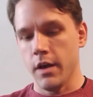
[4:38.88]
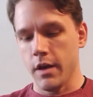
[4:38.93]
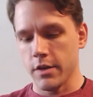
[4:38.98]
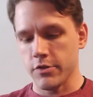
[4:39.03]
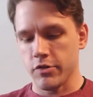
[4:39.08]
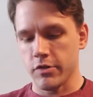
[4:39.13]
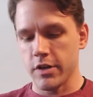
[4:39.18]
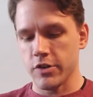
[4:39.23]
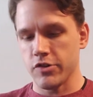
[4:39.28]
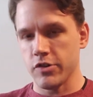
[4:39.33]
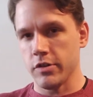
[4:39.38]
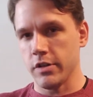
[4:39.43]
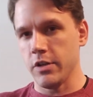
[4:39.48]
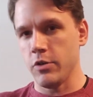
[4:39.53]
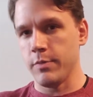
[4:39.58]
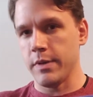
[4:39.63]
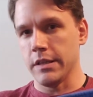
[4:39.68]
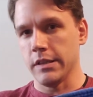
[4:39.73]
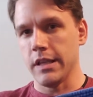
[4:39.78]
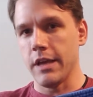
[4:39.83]
Traditionally, it would
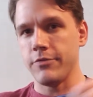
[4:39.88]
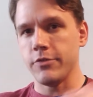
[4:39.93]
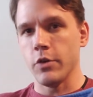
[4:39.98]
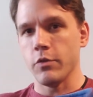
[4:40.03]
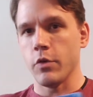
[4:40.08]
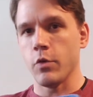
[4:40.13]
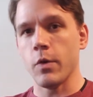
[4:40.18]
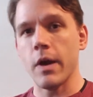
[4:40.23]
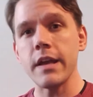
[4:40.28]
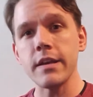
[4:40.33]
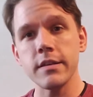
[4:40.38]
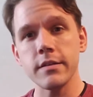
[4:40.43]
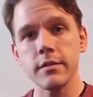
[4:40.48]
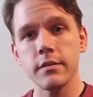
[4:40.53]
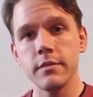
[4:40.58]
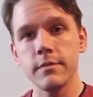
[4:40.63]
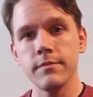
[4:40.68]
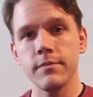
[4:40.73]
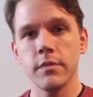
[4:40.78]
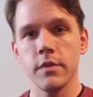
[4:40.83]
be left over right.
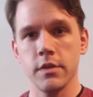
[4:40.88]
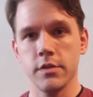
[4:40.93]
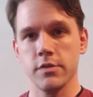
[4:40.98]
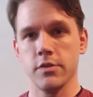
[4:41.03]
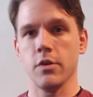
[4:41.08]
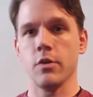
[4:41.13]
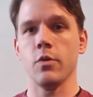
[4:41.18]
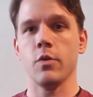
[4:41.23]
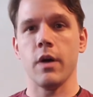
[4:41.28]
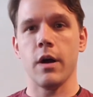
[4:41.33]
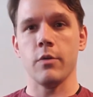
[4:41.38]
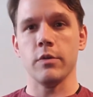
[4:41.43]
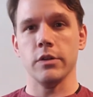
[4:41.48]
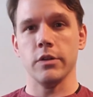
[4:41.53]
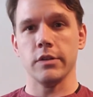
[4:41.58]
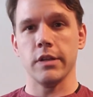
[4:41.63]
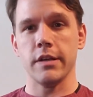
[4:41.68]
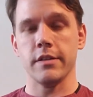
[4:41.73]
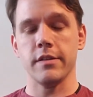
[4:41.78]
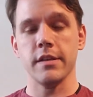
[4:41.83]
So I would
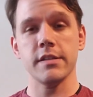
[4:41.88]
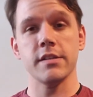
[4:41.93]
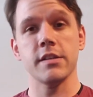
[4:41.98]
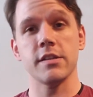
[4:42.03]
look like this.